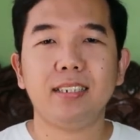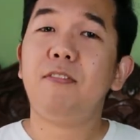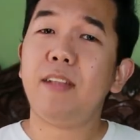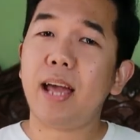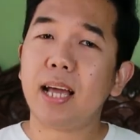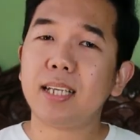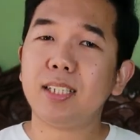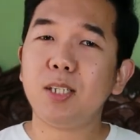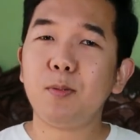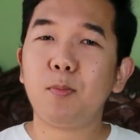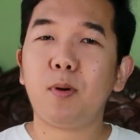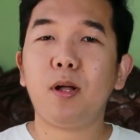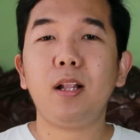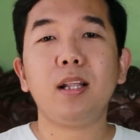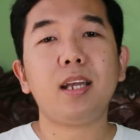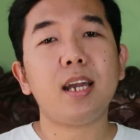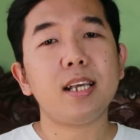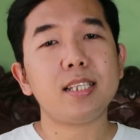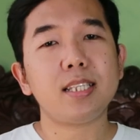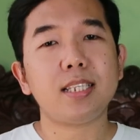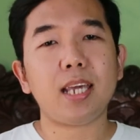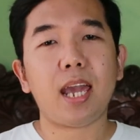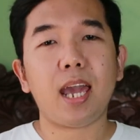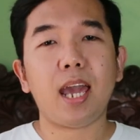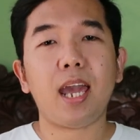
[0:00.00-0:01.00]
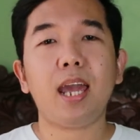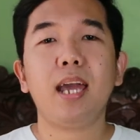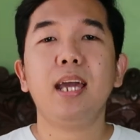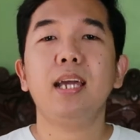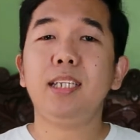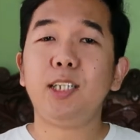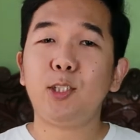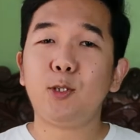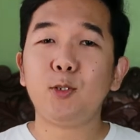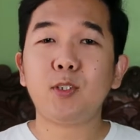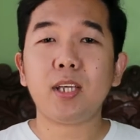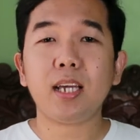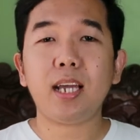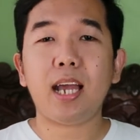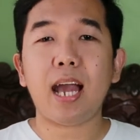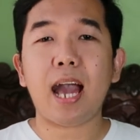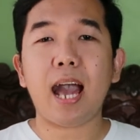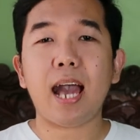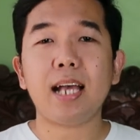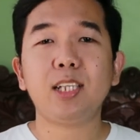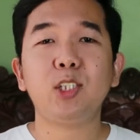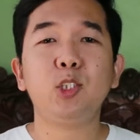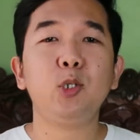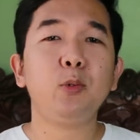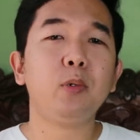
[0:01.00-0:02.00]
Flexible kasi dito sa
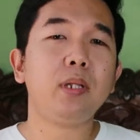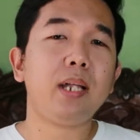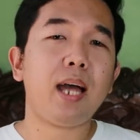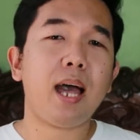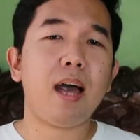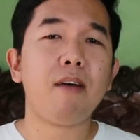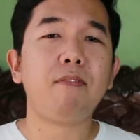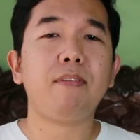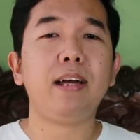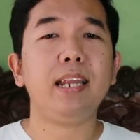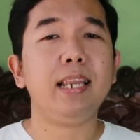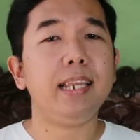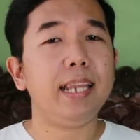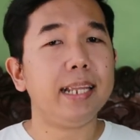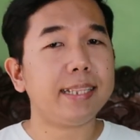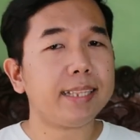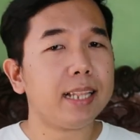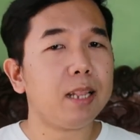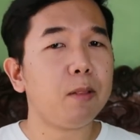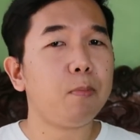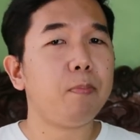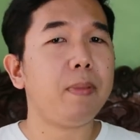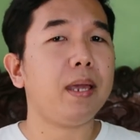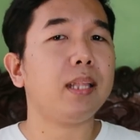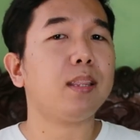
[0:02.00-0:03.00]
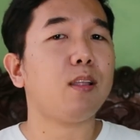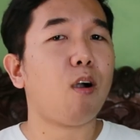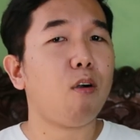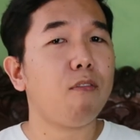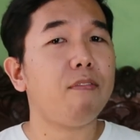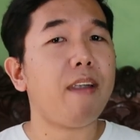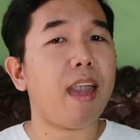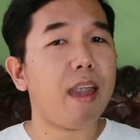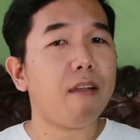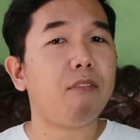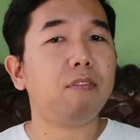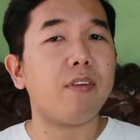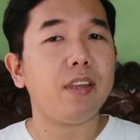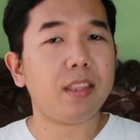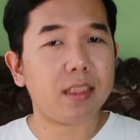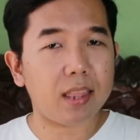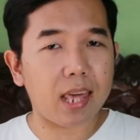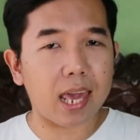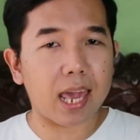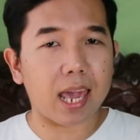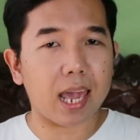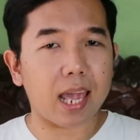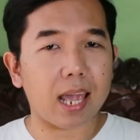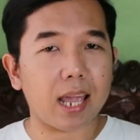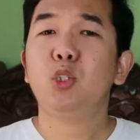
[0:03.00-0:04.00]
GAS, you will have a little bit of
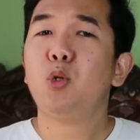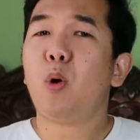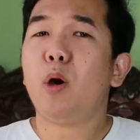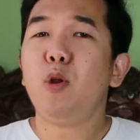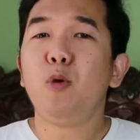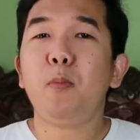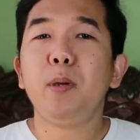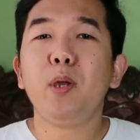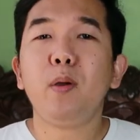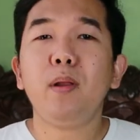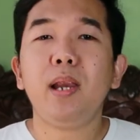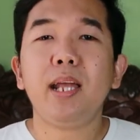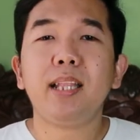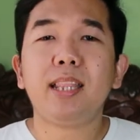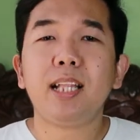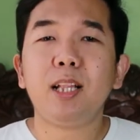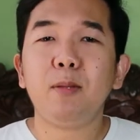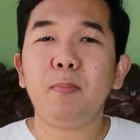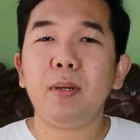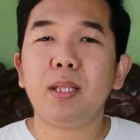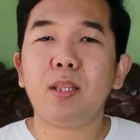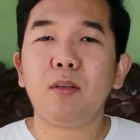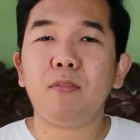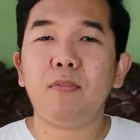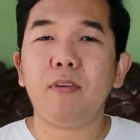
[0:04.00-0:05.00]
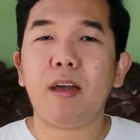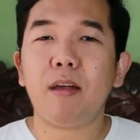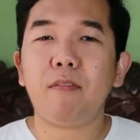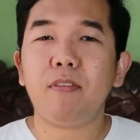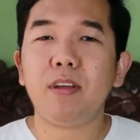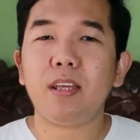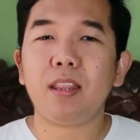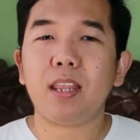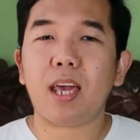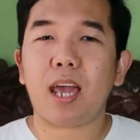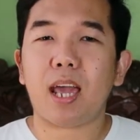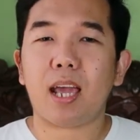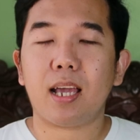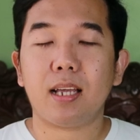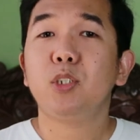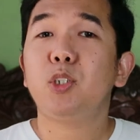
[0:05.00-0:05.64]
everything. So ano ba yung little bit of everything?